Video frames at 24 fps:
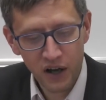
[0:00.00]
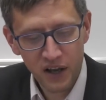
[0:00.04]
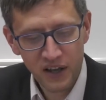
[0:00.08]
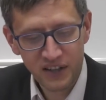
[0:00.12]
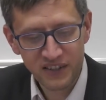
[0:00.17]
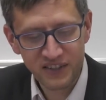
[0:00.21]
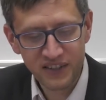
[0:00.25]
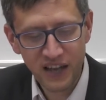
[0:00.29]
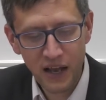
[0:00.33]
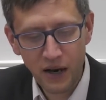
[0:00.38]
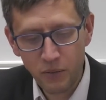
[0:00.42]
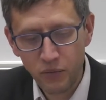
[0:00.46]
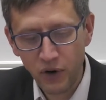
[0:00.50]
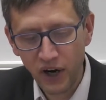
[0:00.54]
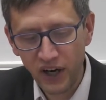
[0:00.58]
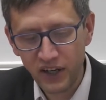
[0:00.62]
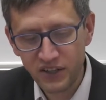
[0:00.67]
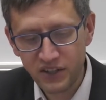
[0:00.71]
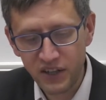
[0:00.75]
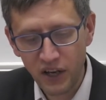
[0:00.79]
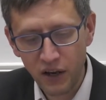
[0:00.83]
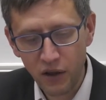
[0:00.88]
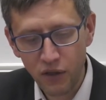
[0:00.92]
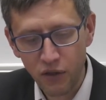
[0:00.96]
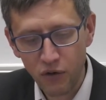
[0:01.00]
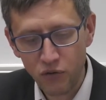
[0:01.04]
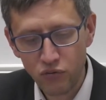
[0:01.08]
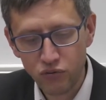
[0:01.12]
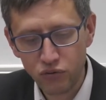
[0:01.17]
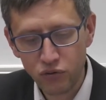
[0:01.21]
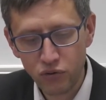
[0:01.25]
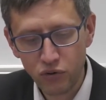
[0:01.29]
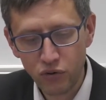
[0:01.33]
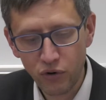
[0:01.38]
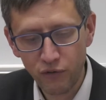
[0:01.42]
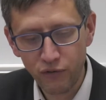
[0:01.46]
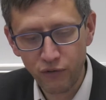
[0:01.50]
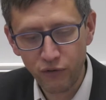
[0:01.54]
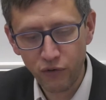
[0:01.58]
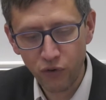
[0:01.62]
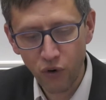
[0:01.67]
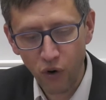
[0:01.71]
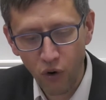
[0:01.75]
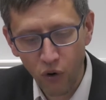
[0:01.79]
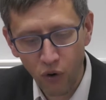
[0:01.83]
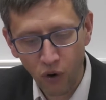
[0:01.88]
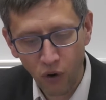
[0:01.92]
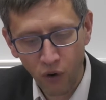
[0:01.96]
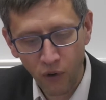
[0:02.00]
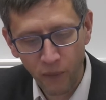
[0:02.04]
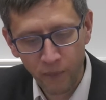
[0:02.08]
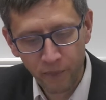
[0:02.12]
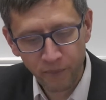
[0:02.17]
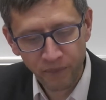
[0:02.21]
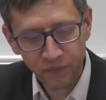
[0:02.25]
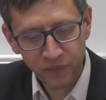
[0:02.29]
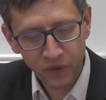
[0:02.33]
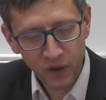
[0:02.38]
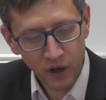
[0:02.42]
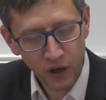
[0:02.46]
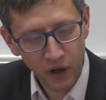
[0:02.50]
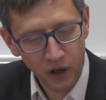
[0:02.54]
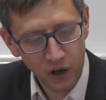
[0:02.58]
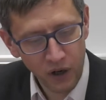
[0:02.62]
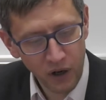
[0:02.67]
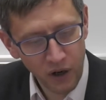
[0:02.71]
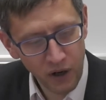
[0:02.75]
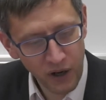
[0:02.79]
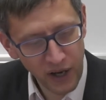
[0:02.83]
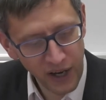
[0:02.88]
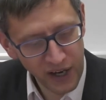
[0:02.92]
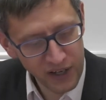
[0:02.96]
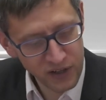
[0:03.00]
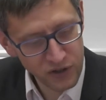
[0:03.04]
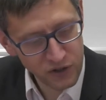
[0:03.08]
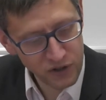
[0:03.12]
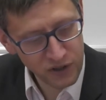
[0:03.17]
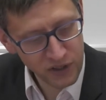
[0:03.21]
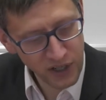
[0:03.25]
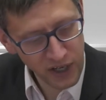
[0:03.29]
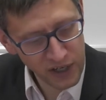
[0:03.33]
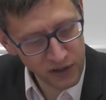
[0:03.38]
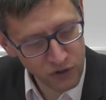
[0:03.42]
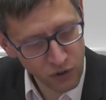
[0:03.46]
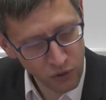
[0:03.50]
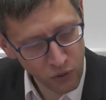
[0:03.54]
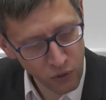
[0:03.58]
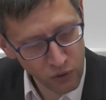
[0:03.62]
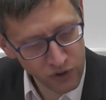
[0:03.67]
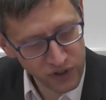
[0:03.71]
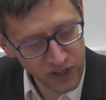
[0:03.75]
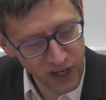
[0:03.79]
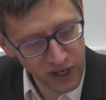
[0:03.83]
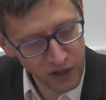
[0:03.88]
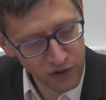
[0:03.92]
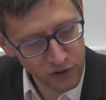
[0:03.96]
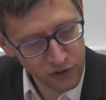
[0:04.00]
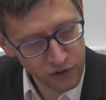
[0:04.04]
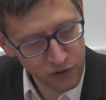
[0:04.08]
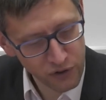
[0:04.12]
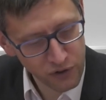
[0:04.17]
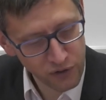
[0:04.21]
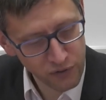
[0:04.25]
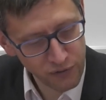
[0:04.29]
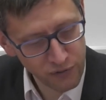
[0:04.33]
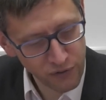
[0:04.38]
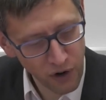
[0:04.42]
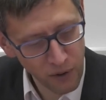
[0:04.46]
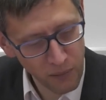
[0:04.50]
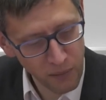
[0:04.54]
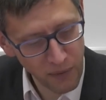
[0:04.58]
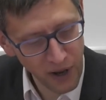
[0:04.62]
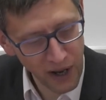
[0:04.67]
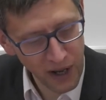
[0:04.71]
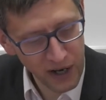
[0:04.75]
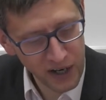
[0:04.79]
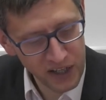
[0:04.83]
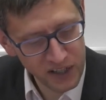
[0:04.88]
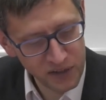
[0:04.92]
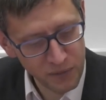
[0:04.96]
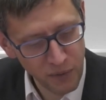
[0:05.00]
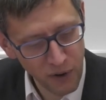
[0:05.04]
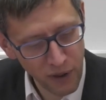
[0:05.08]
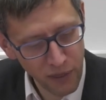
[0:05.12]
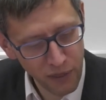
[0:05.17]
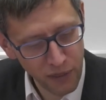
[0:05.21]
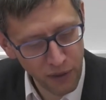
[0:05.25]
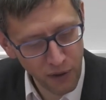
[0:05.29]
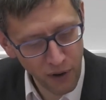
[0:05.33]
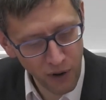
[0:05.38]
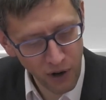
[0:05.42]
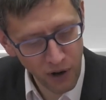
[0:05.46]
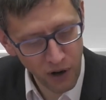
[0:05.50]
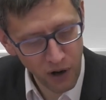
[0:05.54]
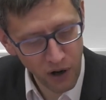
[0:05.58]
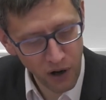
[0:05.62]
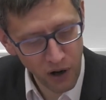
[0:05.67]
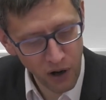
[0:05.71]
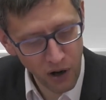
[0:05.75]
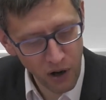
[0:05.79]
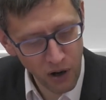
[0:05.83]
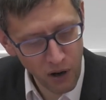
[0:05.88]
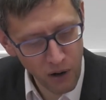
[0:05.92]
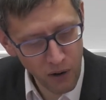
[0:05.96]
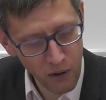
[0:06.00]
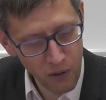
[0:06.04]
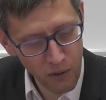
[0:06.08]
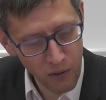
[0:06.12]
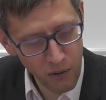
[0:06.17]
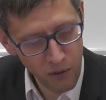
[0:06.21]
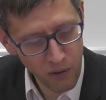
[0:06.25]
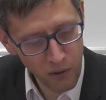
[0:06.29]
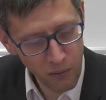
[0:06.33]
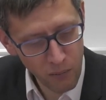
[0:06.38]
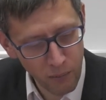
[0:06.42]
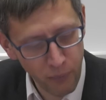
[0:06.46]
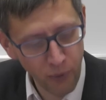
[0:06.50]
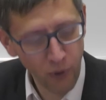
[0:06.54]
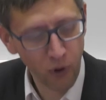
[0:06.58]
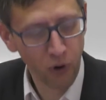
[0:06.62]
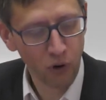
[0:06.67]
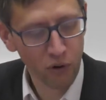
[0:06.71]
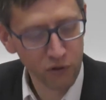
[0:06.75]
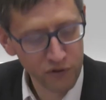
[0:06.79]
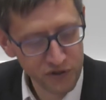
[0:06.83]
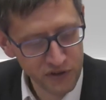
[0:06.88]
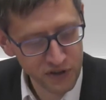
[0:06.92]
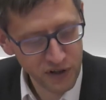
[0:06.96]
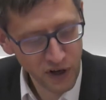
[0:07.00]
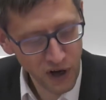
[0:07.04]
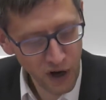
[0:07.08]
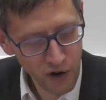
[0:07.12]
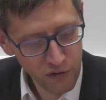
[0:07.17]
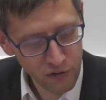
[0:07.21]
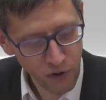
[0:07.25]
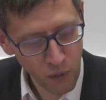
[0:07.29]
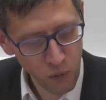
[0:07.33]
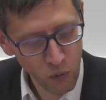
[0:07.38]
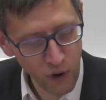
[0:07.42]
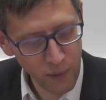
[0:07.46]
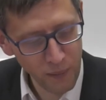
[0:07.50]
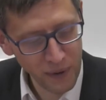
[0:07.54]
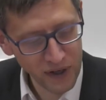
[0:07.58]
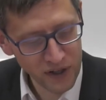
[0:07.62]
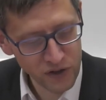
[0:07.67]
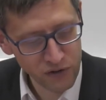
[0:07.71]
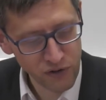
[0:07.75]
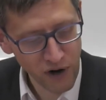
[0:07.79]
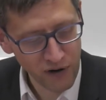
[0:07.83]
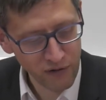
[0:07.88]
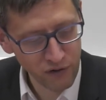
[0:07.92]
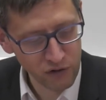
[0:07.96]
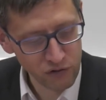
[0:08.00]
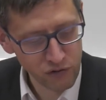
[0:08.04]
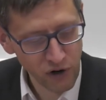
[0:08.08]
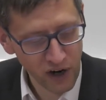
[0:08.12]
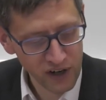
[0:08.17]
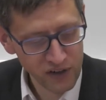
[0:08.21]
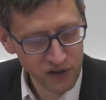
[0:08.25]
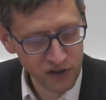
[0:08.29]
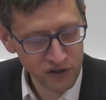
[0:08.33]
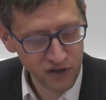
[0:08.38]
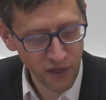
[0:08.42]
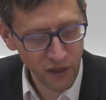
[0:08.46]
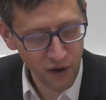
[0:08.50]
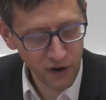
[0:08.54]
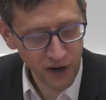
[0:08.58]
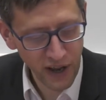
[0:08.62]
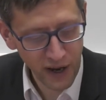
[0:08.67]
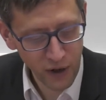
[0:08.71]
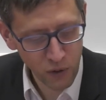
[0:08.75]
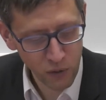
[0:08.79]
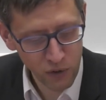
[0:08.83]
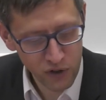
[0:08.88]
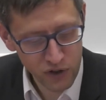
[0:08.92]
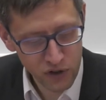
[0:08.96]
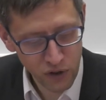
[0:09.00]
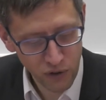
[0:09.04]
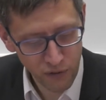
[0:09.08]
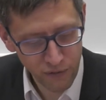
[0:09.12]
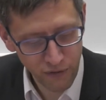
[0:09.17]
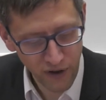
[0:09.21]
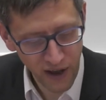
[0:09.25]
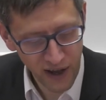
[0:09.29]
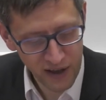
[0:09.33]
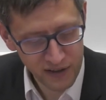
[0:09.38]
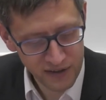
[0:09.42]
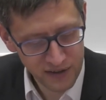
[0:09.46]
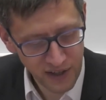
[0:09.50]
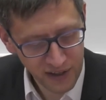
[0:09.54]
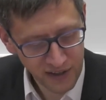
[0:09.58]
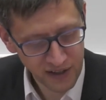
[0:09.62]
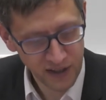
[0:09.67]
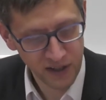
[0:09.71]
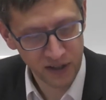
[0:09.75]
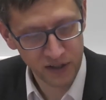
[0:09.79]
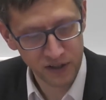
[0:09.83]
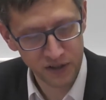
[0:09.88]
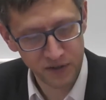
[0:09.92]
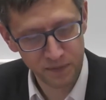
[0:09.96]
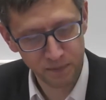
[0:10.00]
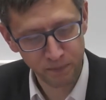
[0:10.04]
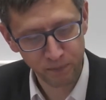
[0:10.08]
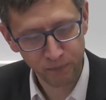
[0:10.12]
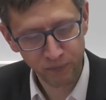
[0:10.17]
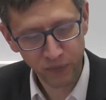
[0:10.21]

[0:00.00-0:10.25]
celebrating the rule of law. It's a quotation from Elizabeth Ball's From Women Travel Writers and the Language of Aesthetics.